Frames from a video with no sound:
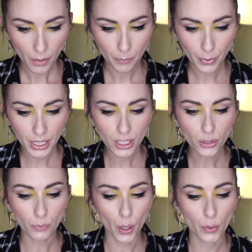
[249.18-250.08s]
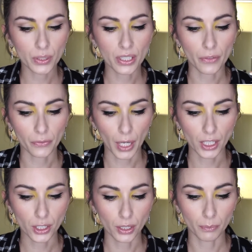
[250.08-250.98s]
British Rose
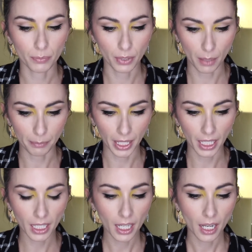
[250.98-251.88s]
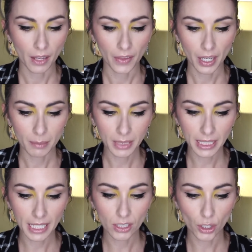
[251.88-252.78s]
Fresh Plumping, the
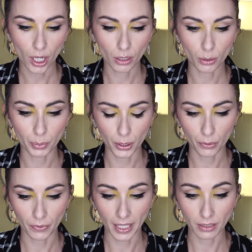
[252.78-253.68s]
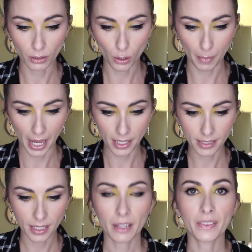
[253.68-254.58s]
Himalayan Charcoal Purifying Glow
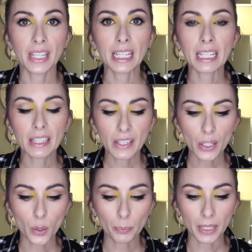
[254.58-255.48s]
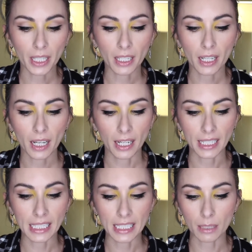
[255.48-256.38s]
Mask, the Ethiopian
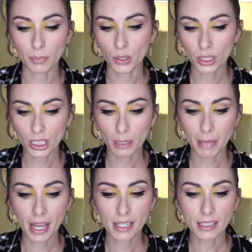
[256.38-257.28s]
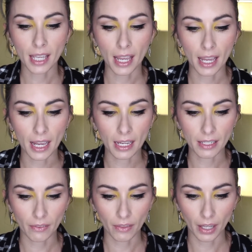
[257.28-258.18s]
Honey Deep Nourishing Mask,
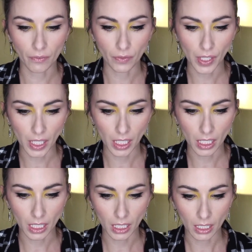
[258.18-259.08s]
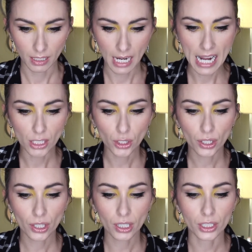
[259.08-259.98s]
and then the
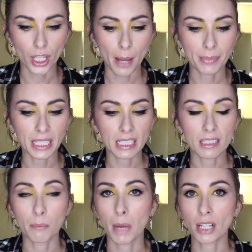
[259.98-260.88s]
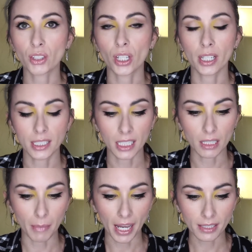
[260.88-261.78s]
Nature Japanese Matcha
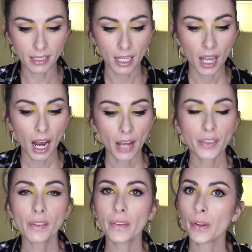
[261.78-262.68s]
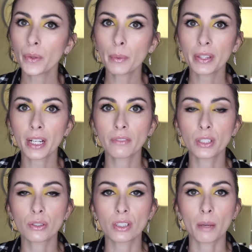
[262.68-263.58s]
Tea Mask. I think the only one that I've
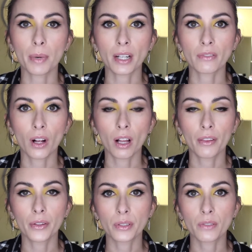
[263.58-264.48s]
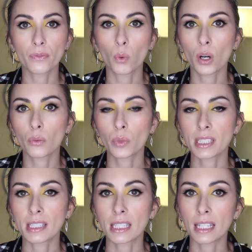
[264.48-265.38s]
used up out of all those four
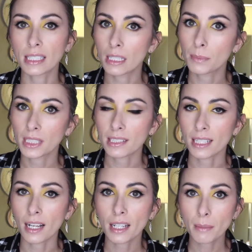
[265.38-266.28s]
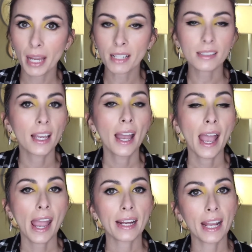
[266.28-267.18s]
was the Deep Cleansing Honey Mask,
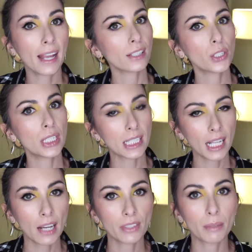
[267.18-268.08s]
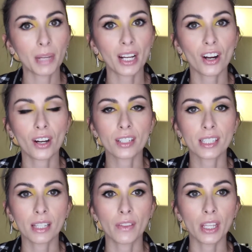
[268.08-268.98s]
and I actually did have it in my
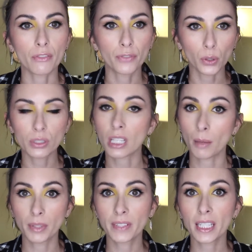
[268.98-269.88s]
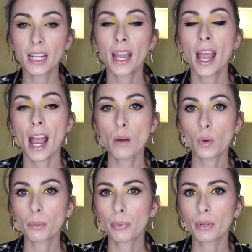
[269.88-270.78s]
cart, the full tub of it, at
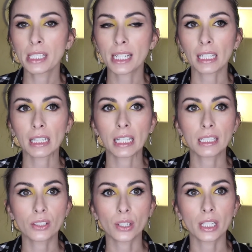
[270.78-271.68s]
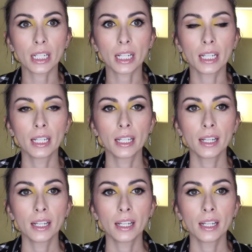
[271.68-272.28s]
one point, I think during,